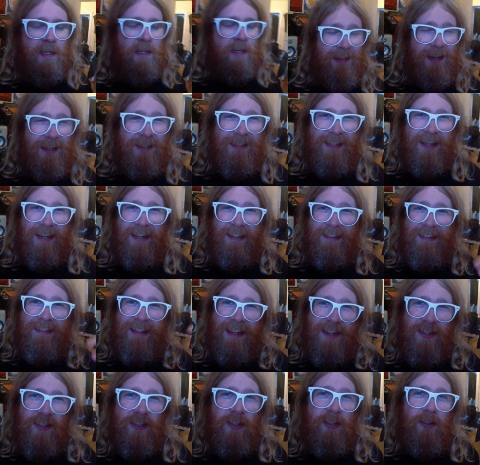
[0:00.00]
there is an
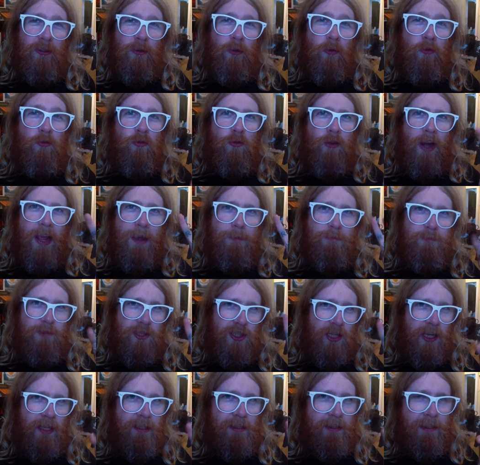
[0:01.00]
additional
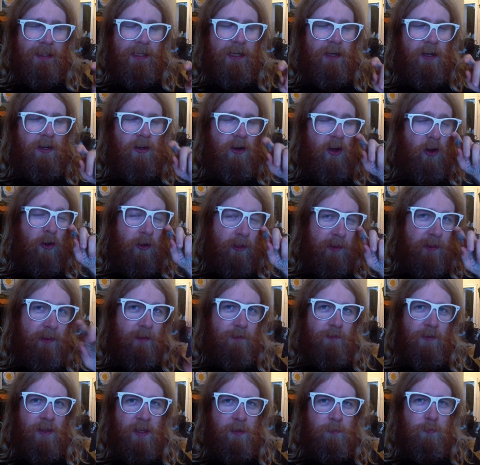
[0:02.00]
ramjet layer on the
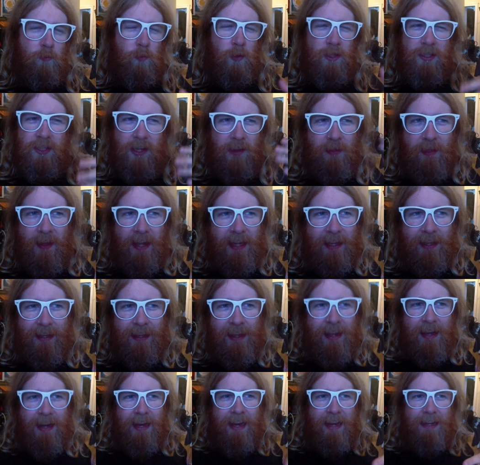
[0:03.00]
film, which I think
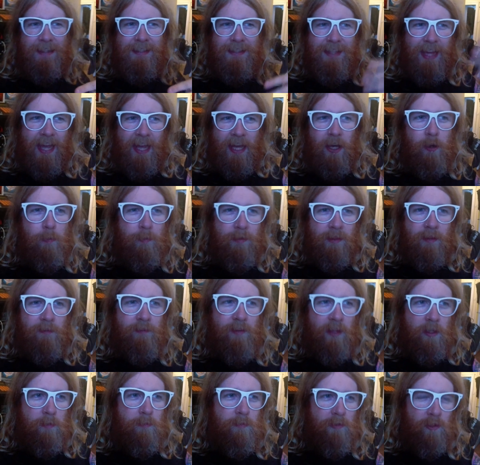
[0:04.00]
is to help the
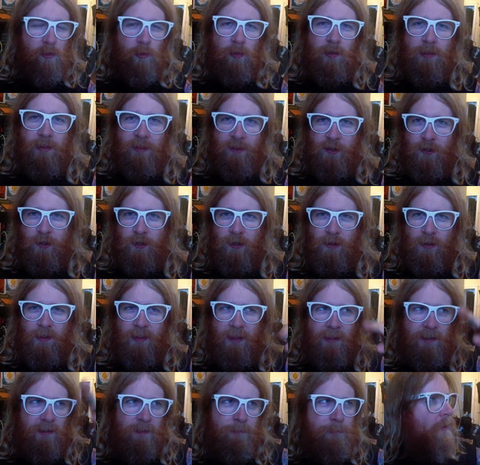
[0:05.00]
film go through
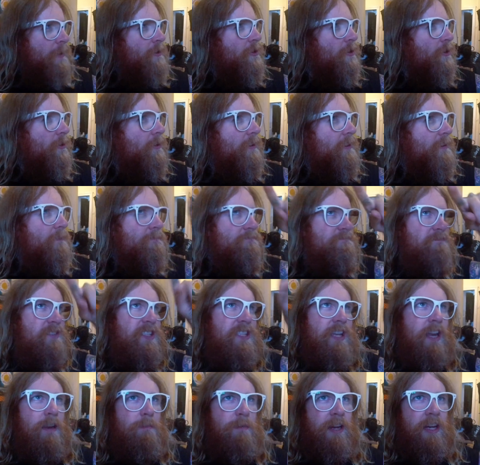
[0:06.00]
the, you know, the
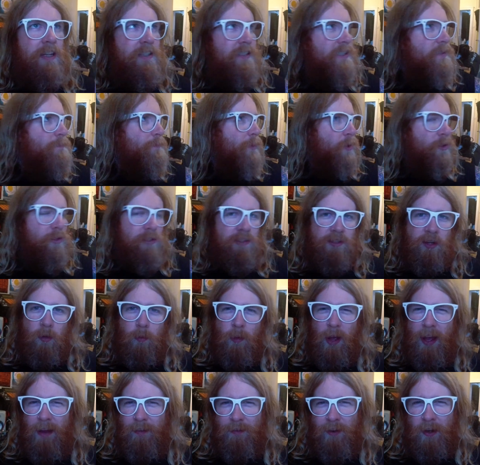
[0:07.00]
cinema spools or
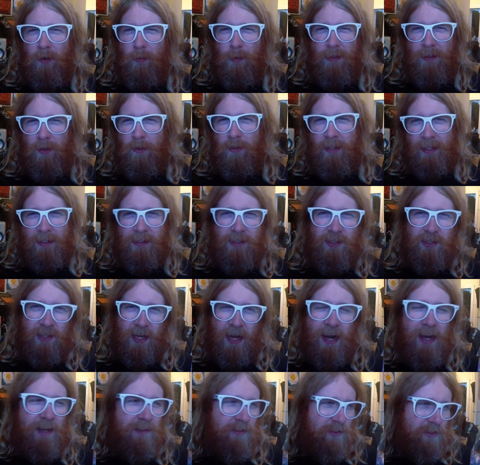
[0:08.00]
whatever without getting
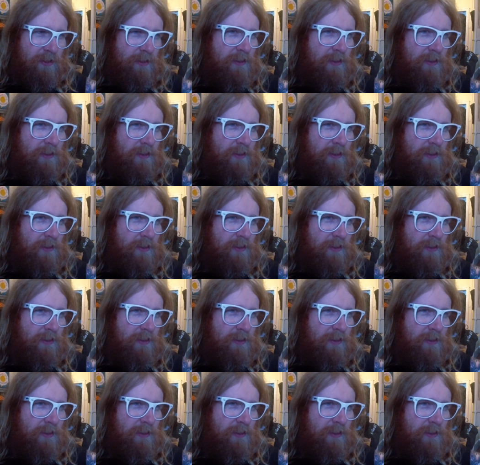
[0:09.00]
scratched.